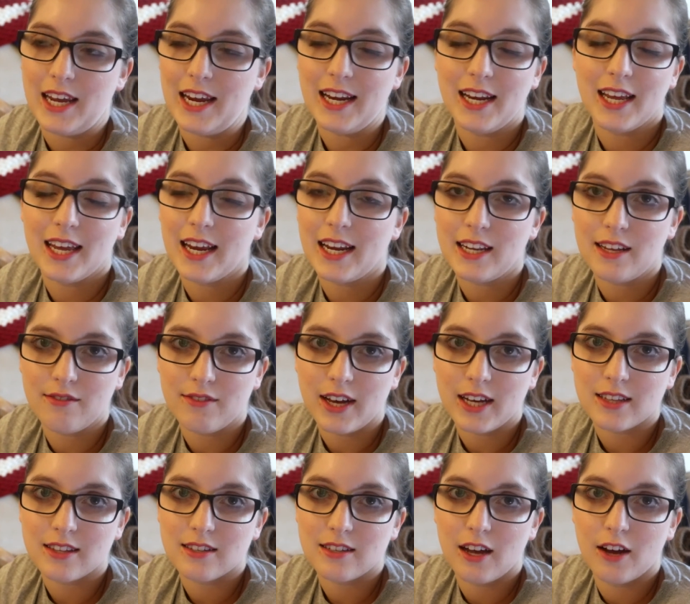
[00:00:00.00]
eating any of
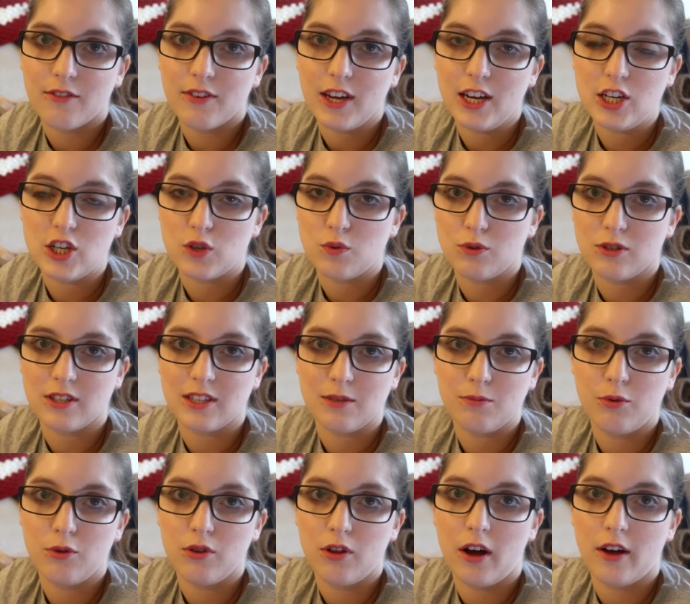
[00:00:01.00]
that stuff. He just wants
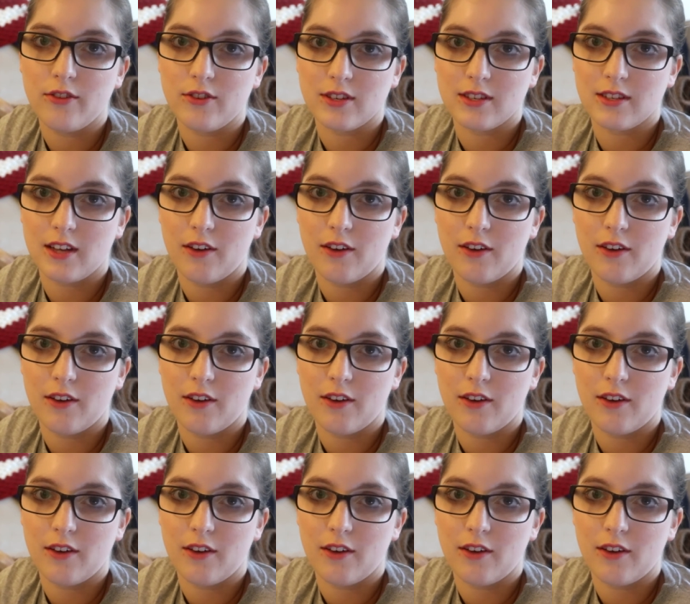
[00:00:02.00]
to pull all the